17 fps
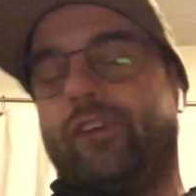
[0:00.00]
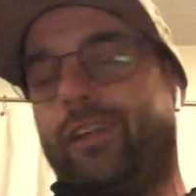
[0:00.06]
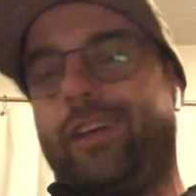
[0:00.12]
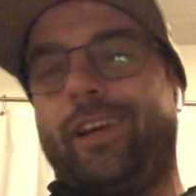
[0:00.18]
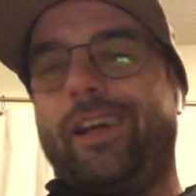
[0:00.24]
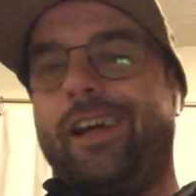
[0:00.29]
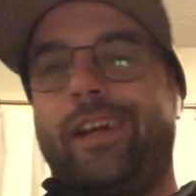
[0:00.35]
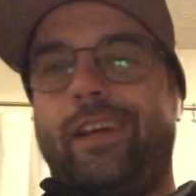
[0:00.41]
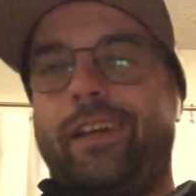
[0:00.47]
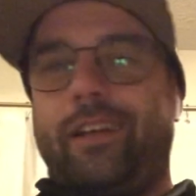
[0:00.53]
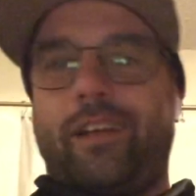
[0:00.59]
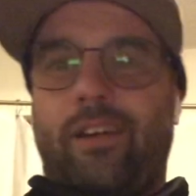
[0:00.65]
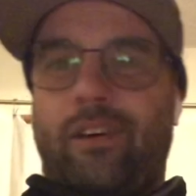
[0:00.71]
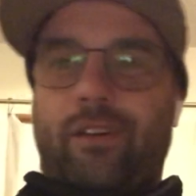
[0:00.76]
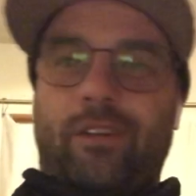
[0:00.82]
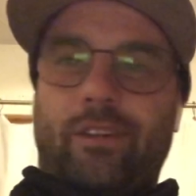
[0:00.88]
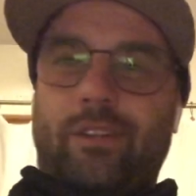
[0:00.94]
Like, you
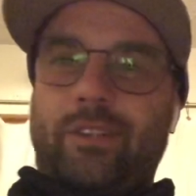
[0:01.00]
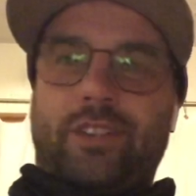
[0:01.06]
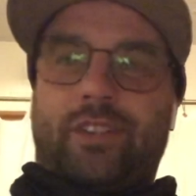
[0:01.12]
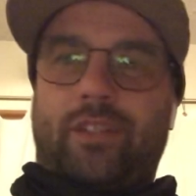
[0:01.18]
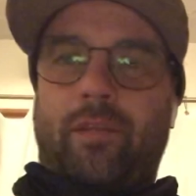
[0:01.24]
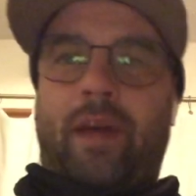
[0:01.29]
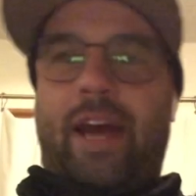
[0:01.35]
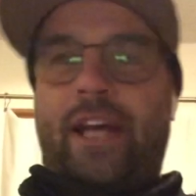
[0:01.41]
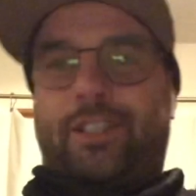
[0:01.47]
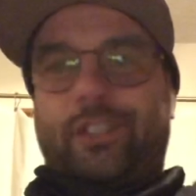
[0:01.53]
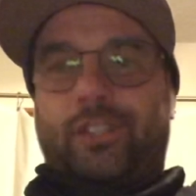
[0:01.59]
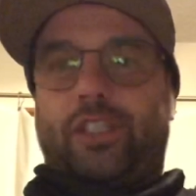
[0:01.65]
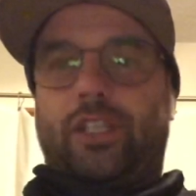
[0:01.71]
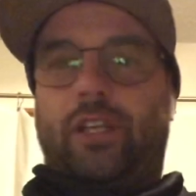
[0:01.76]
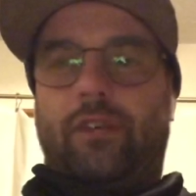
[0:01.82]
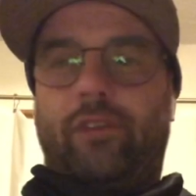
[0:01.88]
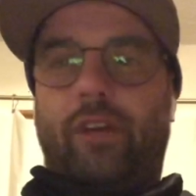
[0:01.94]
know, some actor
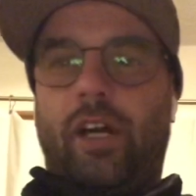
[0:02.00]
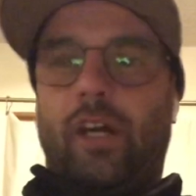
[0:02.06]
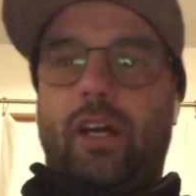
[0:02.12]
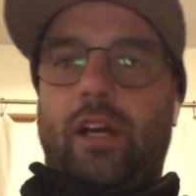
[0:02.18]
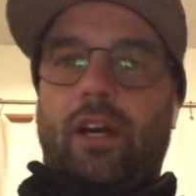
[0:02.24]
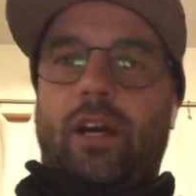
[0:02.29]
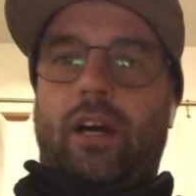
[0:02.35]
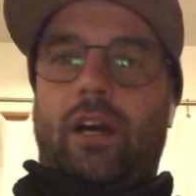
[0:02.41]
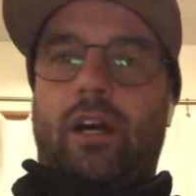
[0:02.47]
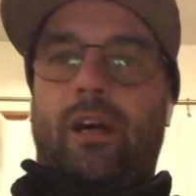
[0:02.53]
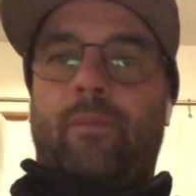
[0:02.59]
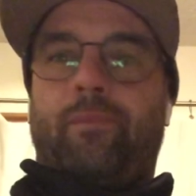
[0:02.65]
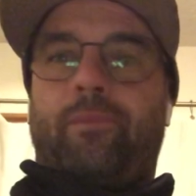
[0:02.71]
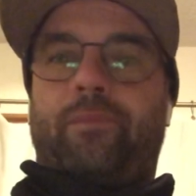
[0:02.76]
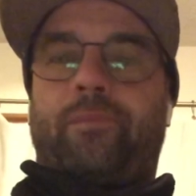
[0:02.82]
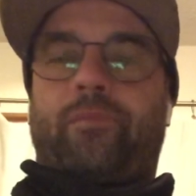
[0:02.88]
stuff. Um,